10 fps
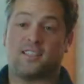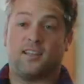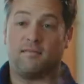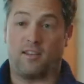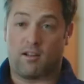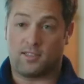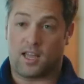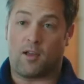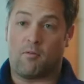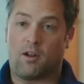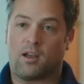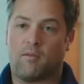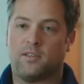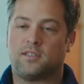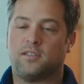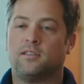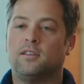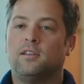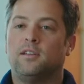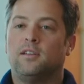said, Dad, I want to come into
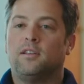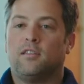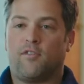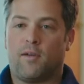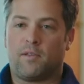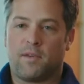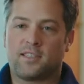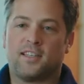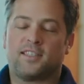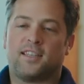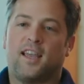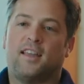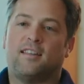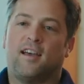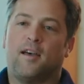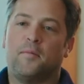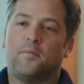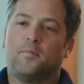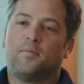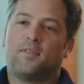the family business.
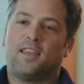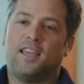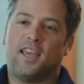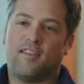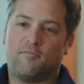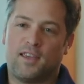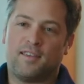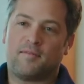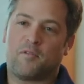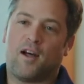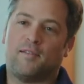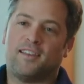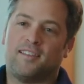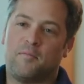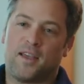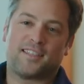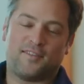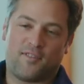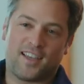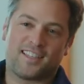And he gave me probably the best
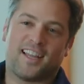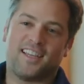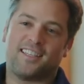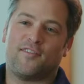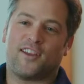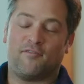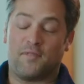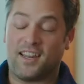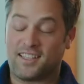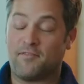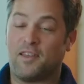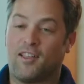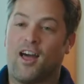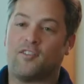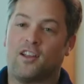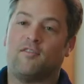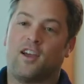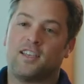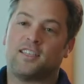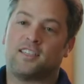advice that he's ever given me. He's given me a lot of good advice. He